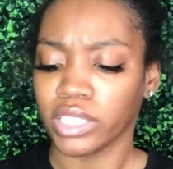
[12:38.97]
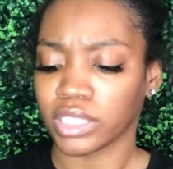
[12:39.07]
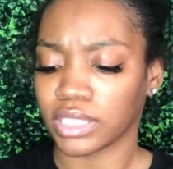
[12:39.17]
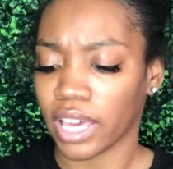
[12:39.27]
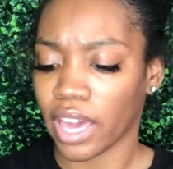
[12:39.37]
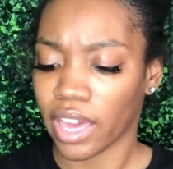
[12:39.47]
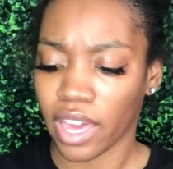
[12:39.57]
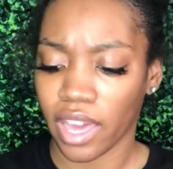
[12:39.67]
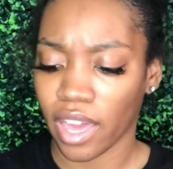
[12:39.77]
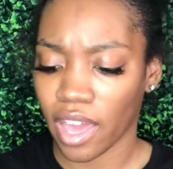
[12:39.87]
She said,
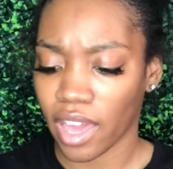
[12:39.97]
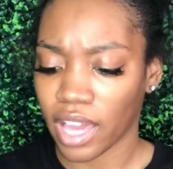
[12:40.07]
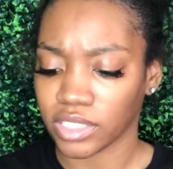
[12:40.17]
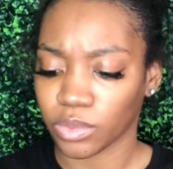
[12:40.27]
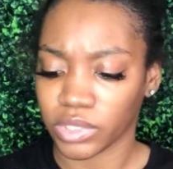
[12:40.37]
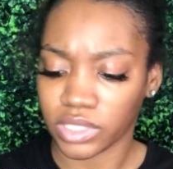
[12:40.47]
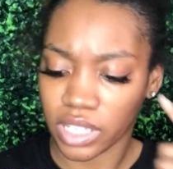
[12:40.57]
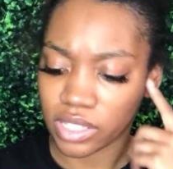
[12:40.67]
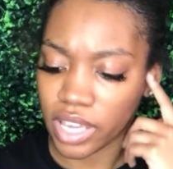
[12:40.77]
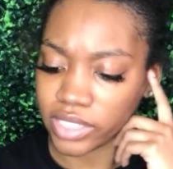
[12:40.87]
hey, I just want to
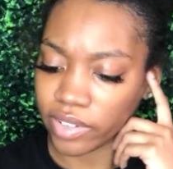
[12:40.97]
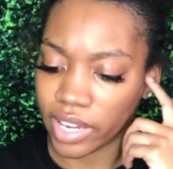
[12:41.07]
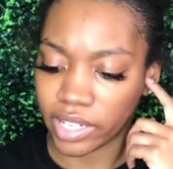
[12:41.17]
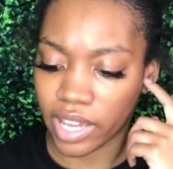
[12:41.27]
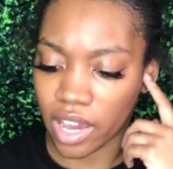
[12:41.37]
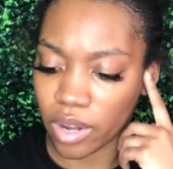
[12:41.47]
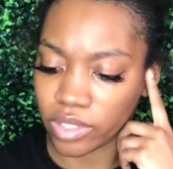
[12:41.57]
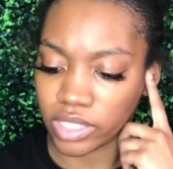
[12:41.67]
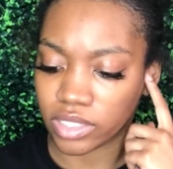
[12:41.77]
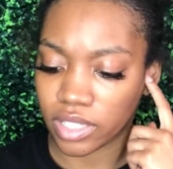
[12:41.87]
say thanks for hanging out
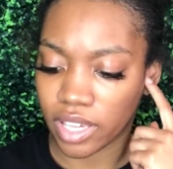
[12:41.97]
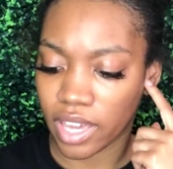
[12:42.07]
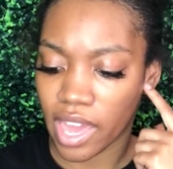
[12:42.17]
yesterday.